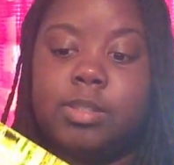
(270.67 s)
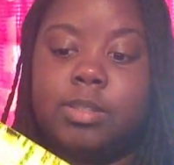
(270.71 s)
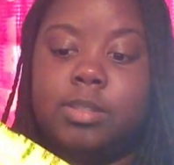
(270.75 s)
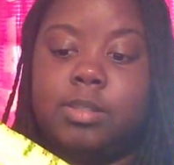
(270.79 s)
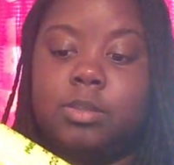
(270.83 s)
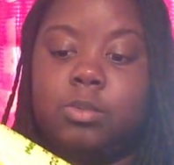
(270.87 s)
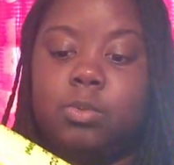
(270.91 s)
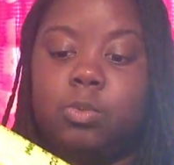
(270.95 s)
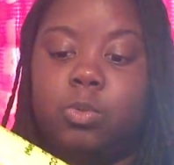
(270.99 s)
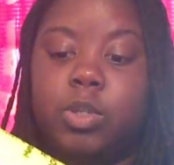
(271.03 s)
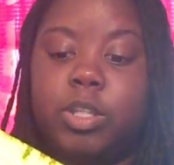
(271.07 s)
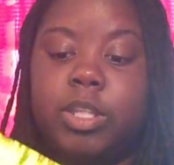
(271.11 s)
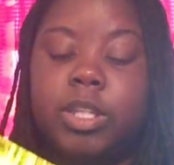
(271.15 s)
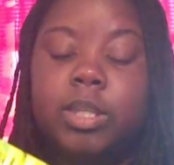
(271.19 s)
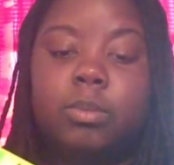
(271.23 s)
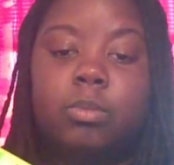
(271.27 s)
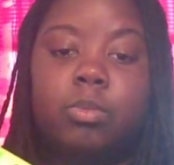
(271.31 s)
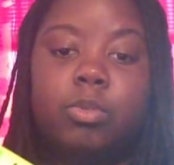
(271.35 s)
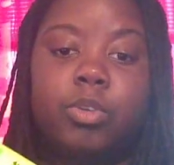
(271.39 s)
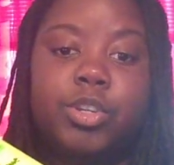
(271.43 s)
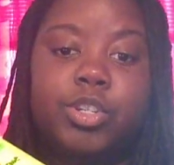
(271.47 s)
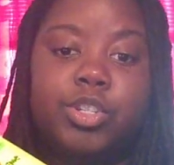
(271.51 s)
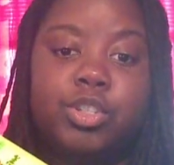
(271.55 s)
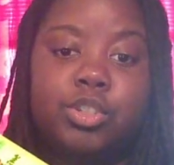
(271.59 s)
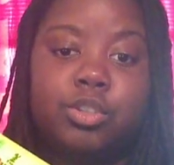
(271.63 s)
This is really
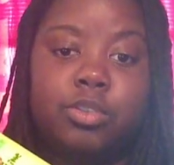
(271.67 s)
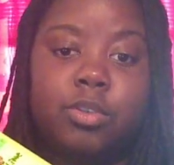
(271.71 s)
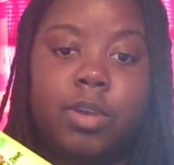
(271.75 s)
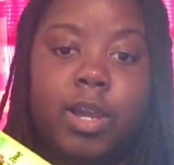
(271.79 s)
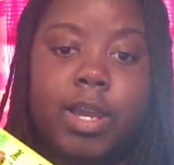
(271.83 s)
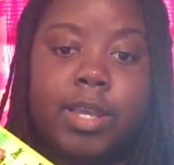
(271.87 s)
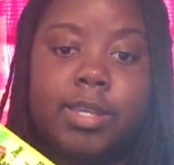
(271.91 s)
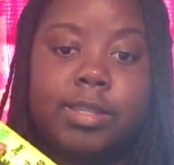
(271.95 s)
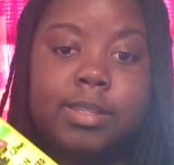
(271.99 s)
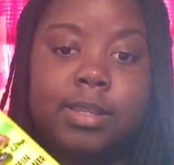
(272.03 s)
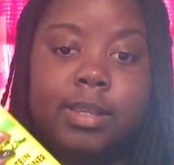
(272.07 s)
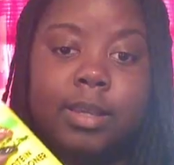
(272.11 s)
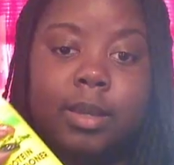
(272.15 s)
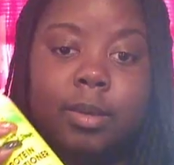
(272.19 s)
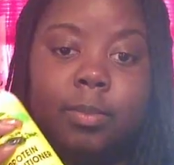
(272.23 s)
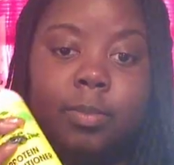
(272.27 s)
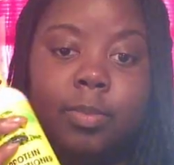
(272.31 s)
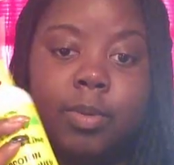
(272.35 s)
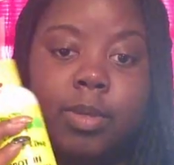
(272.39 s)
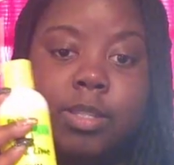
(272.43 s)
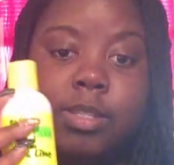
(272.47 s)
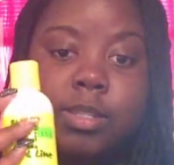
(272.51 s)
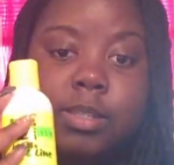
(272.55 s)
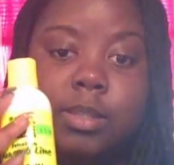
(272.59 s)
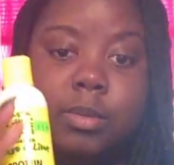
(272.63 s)
moisturizing and
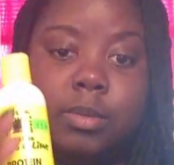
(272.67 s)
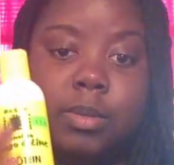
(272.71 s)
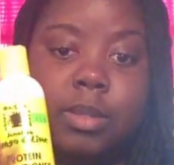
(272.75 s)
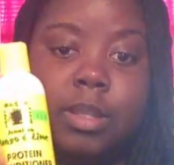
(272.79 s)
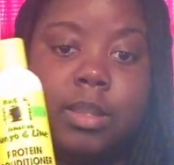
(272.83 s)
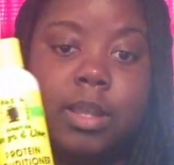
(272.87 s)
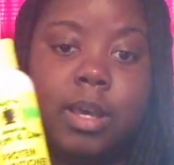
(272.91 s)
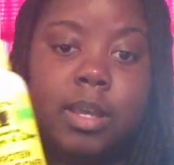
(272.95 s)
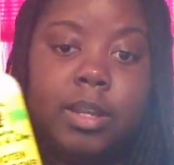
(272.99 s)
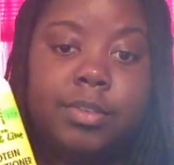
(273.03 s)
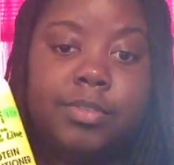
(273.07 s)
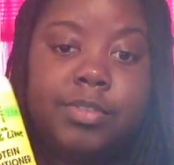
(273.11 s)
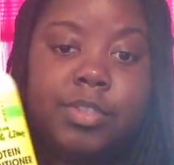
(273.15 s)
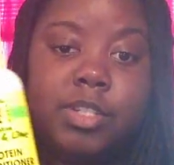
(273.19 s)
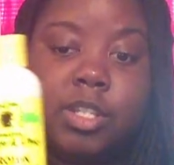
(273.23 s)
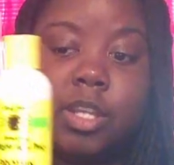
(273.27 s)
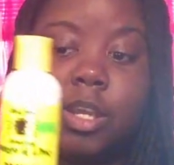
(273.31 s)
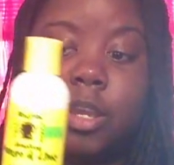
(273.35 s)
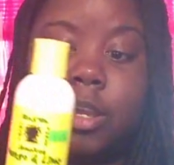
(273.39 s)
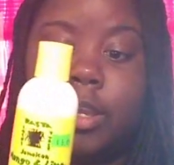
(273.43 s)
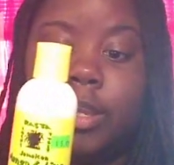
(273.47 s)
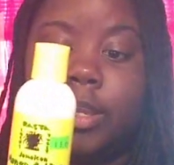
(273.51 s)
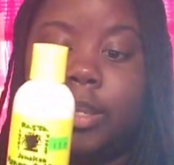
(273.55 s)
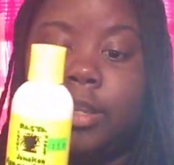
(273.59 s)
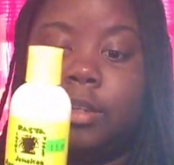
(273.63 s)
puts a lot of
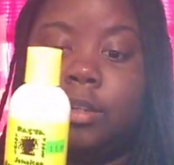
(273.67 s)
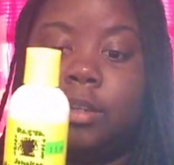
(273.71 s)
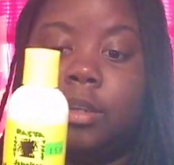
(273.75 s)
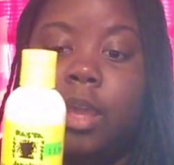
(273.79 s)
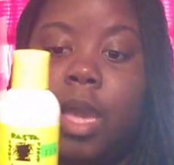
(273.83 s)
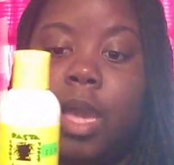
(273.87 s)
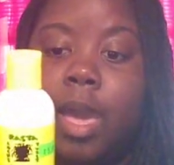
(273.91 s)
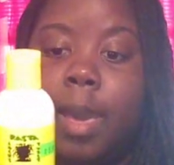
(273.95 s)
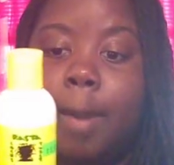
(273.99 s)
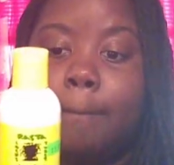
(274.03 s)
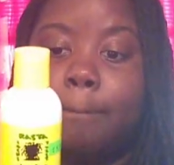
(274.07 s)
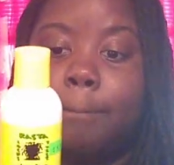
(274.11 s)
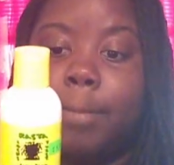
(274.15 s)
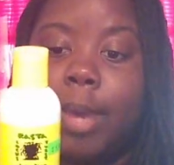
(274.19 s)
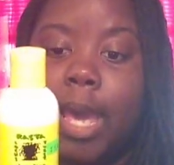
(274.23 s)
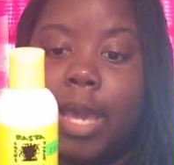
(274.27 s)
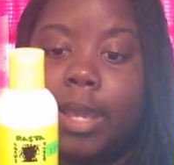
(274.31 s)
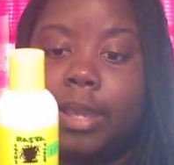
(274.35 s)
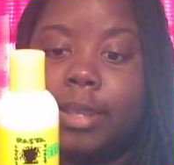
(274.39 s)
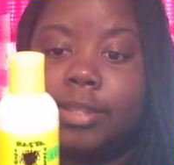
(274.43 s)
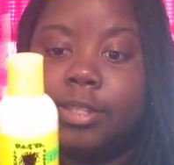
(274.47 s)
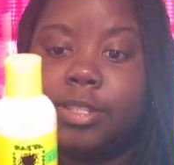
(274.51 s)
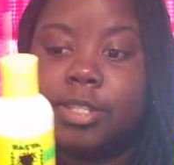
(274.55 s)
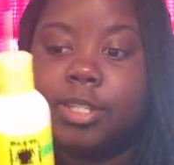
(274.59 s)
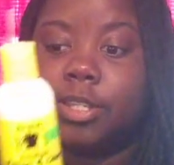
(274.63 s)
shine
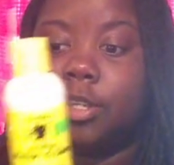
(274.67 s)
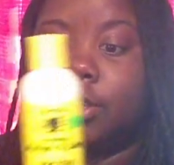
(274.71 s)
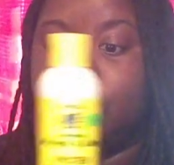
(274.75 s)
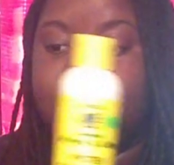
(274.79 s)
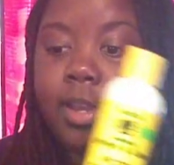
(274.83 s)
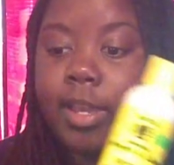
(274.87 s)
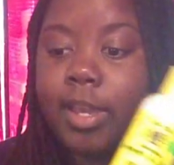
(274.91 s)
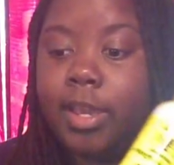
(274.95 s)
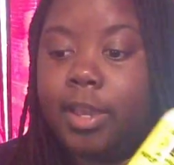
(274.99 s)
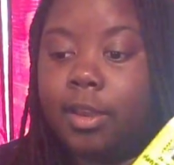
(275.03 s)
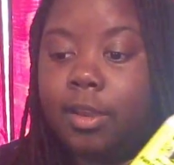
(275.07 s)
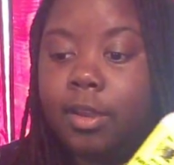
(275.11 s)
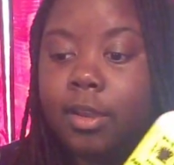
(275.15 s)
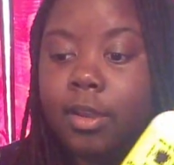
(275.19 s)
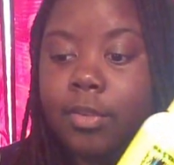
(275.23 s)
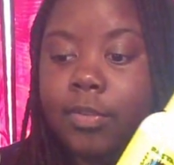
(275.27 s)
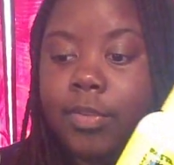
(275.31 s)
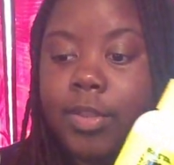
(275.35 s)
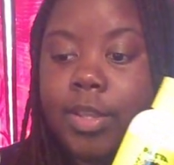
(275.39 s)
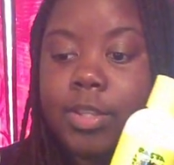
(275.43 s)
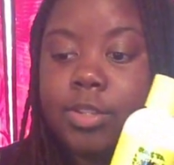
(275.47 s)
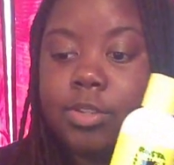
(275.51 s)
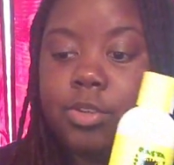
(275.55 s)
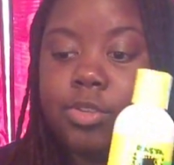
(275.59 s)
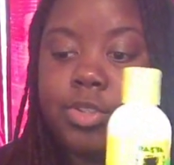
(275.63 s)
back into your hair.
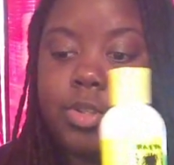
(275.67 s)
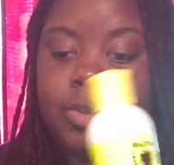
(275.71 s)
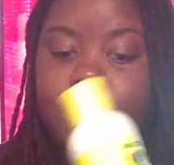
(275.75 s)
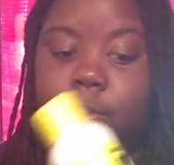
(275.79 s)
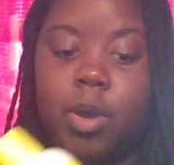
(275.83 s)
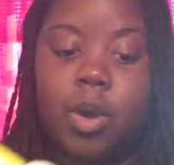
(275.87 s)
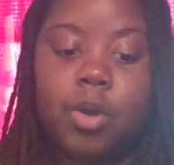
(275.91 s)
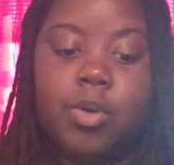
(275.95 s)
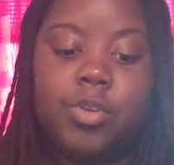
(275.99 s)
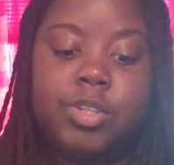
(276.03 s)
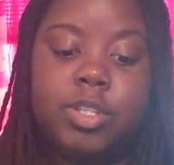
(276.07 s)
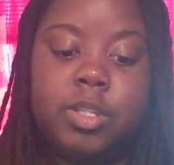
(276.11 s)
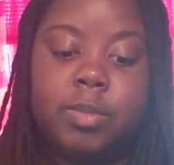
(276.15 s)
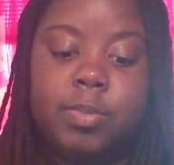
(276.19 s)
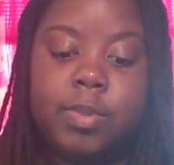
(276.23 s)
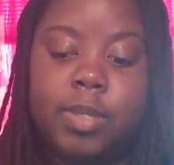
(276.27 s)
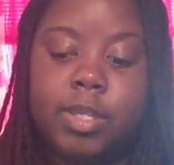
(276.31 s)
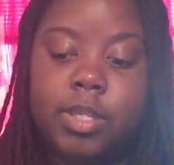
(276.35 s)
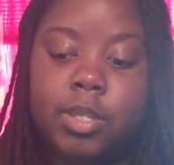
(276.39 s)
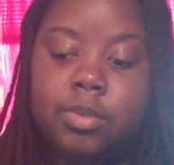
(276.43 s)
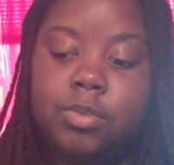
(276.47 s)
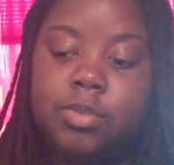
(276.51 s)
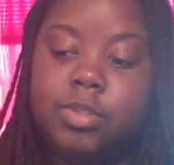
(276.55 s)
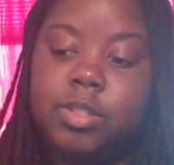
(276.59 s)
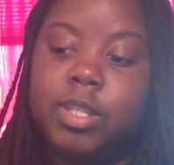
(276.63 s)
These are supposed to be
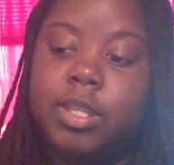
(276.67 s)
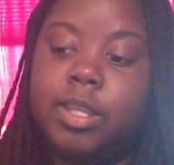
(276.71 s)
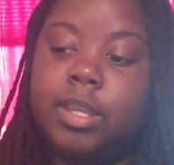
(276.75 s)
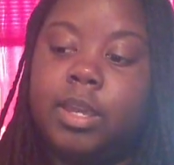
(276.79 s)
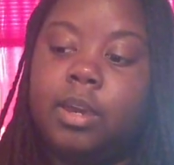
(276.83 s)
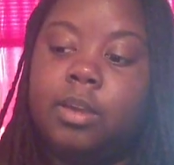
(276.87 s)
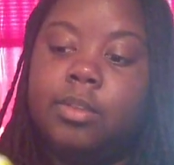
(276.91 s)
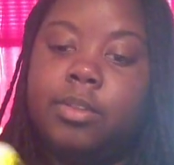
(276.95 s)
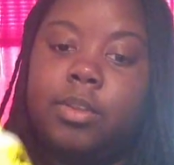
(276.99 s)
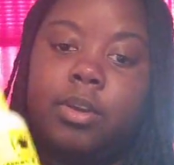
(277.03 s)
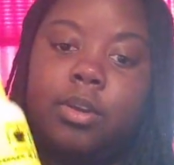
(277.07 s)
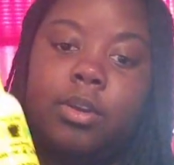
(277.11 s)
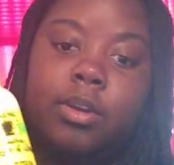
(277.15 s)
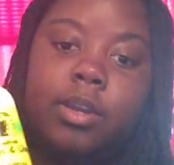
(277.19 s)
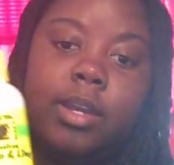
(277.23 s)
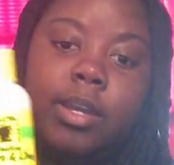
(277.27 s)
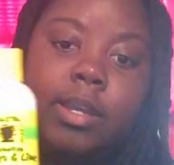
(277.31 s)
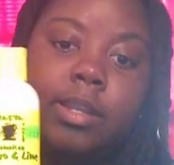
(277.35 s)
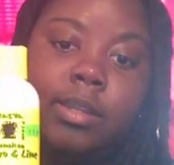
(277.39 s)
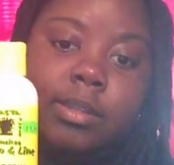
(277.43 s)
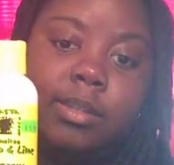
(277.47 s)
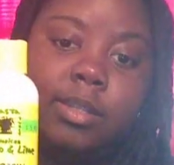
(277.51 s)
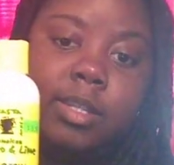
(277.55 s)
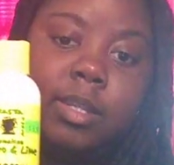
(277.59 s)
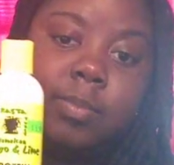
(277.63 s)
used together,
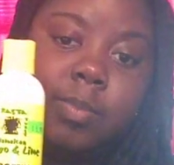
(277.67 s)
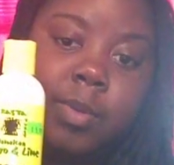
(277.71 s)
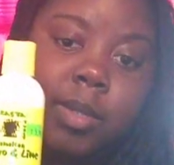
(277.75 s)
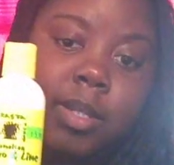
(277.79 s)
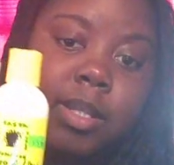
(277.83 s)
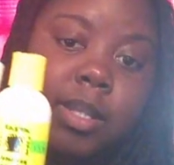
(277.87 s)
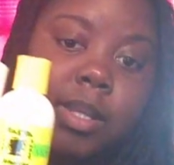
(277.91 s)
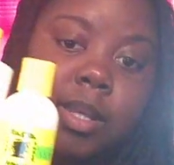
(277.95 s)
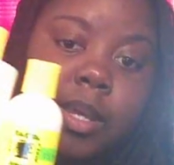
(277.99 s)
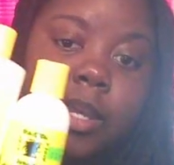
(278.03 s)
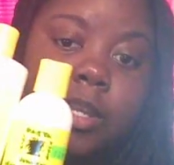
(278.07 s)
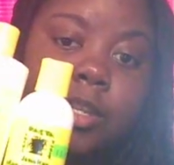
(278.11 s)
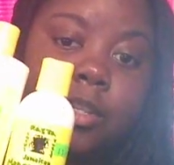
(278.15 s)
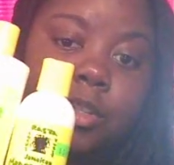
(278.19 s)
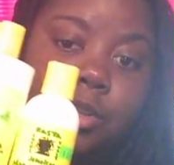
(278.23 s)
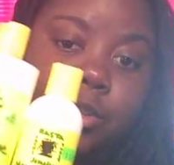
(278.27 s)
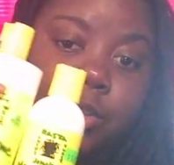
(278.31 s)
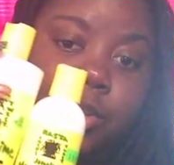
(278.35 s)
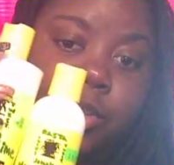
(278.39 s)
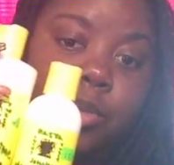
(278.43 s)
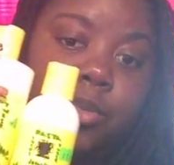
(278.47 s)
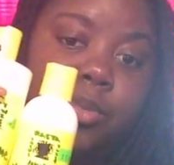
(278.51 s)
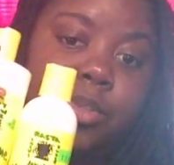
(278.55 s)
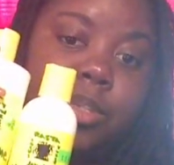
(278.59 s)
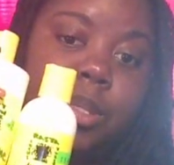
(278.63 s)
and typically I do
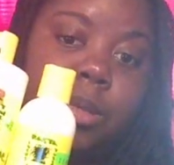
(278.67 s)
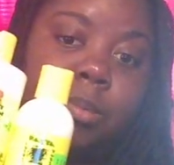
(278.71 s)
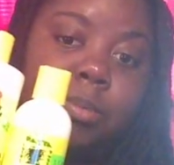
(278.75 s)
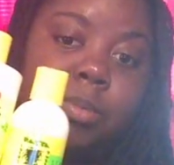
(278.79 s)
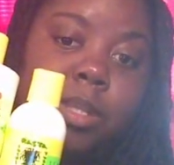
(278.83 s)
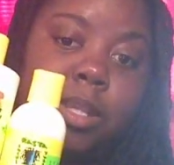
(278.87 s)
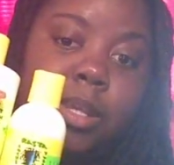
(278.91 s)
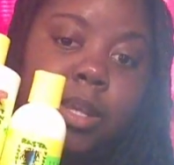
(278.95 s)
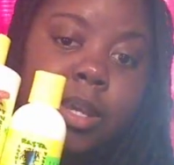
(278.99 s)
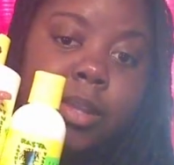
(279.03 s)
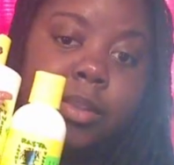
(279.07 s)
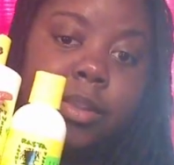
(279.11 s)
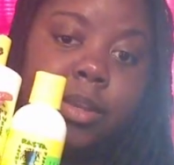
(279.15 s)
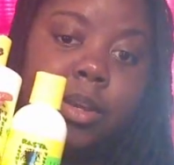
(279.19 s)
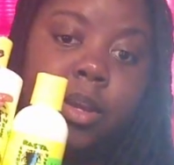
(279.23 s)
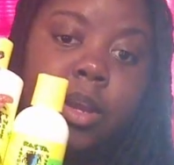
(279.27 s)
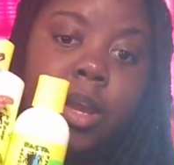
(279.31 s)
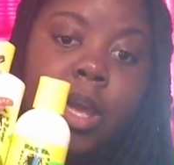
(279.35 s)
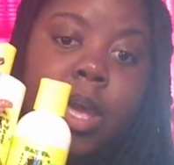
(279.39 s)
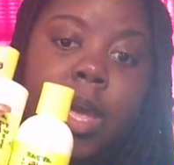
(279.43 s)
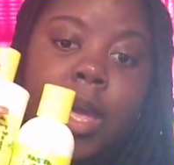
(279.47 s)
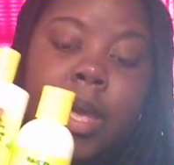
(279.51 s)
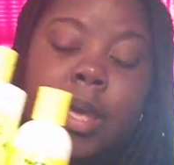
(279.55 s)
use them together.